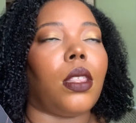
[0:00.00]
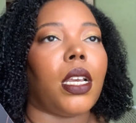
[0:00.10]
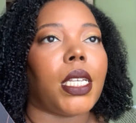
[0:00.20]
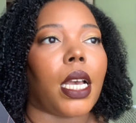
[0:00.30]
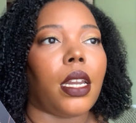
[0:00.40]

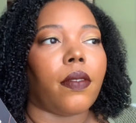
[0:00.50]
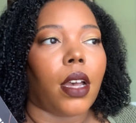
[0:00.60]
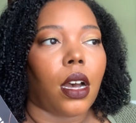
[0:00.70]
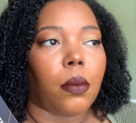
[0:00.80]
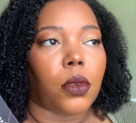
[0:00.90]
things kind of
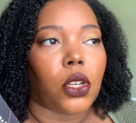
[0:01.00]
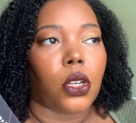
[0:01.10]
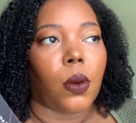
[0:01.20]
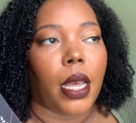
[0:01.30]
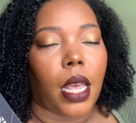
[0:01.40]
come
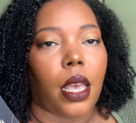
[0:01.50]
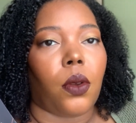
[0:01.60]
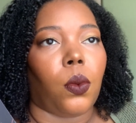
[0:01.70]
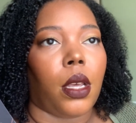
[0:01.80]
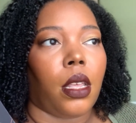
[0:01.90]
to a head
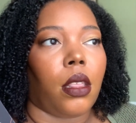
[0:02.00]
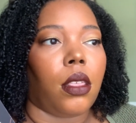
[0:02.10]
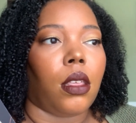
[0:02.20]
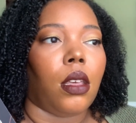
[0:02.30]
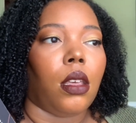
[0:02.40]
with
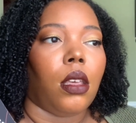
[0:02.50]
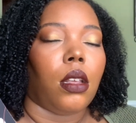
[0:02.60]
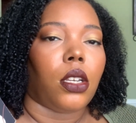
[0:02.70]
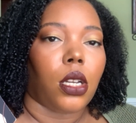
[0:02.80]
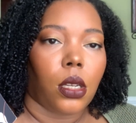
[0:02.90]

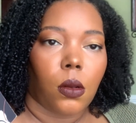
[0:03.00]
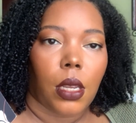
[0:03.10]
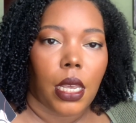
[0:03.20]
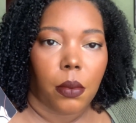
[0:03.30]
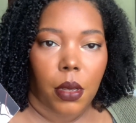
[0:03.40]

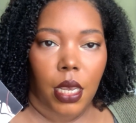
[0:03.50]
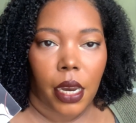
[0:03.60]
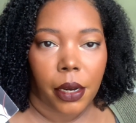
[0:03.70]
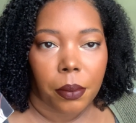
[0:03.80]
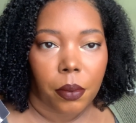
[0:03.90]
Tallulah and
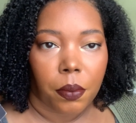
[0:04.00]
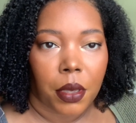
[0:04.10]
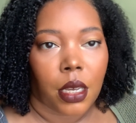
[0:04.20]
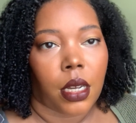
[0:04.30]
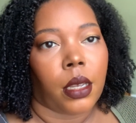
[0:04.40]
Pierre,
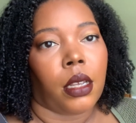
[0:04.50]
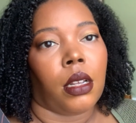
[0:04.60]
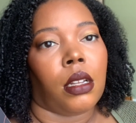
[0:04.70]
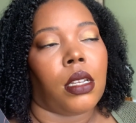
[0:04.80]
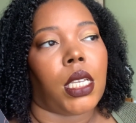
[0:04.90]

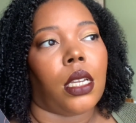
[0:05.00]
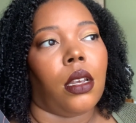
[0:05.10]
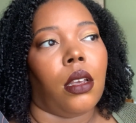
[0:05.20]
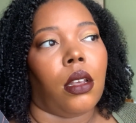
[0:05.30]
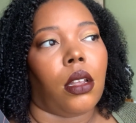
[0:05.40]
because
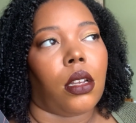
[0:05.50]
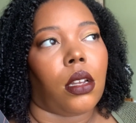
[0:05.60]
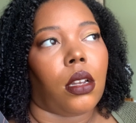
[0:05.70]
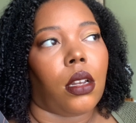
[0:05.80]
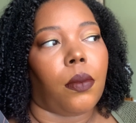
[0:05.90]

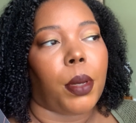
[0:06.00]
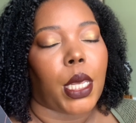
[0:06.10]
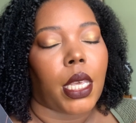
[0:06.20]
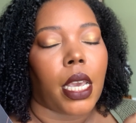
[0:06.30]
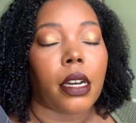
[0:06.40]

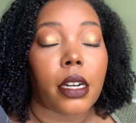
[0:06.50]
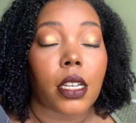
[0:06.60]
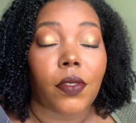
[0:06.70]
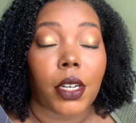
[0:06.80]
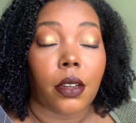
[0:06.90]
Pierre is
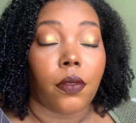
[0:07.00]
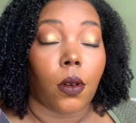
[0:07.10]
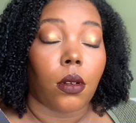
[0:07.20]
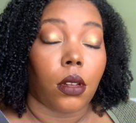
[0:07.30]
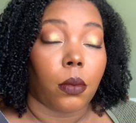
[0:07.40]
very
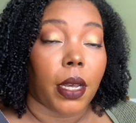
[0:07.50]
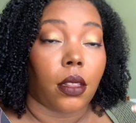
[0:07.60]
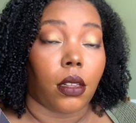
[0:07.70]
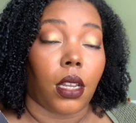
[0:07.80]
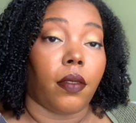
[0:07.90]
vocal about the
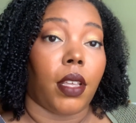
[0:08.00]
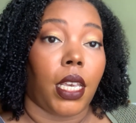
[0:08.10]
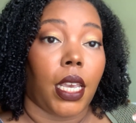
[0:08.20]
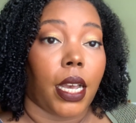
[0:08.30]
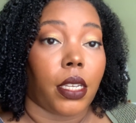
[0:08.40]
love that
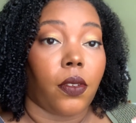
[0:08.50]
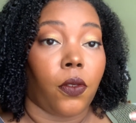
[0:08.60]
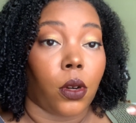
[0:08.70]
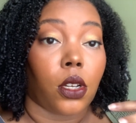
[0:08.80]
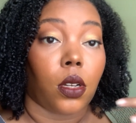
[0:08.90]
he has
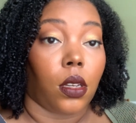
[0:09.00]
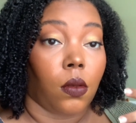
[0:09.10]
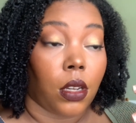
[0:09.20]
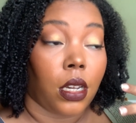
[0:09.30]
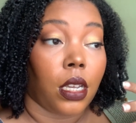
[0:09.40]
for
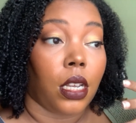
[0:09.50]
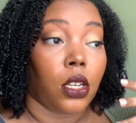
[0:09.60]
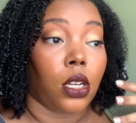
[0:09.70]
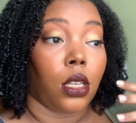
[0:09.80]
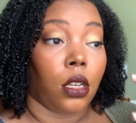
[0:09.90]
Tallulah, and
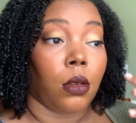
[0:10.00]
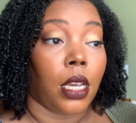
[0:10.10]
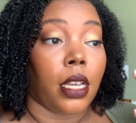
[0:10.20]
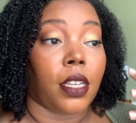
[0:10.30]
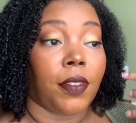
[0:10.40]

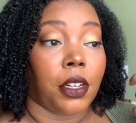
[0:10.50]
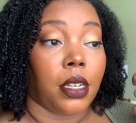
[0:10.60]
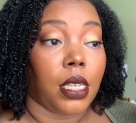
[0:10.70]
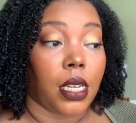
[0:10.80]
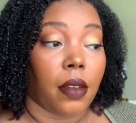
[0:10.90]
Tallulah is very
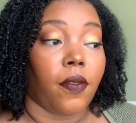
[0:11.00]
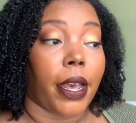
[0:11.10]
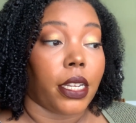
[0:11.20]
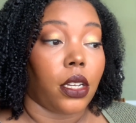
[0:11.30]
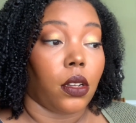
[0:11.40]

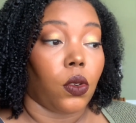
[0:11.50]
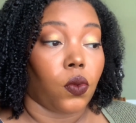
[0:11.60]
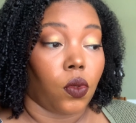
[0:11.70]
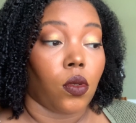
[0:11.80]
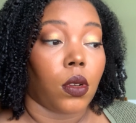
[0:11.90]
steadfast in those
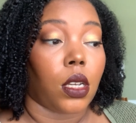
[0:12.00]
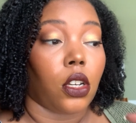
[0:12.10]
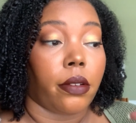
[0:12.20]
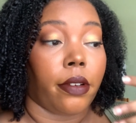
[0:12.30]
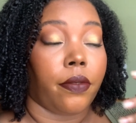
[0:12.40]
rules, and
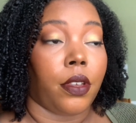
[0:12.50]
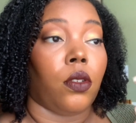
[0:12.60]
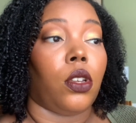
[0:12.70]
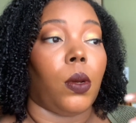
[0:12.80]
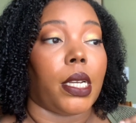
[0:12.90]
she
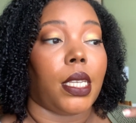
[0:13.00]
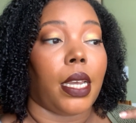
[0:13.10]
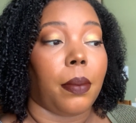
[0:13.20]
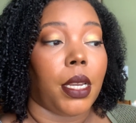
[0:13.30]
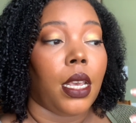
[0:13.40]
refused to
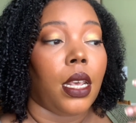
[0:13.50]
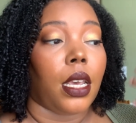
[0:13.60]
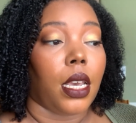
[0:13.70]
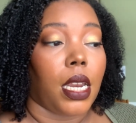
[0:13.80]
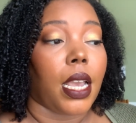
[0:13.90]
accept
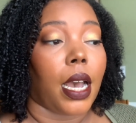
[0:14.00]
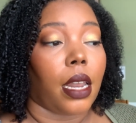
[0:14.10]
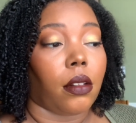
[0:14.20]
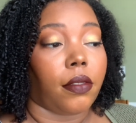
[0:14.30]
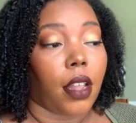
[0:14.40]
any
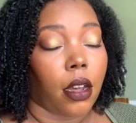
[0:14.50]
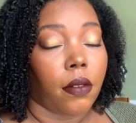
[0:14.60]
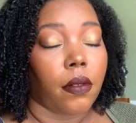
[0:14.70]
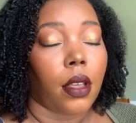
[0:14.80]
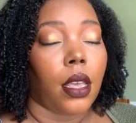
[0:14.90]
kind of love.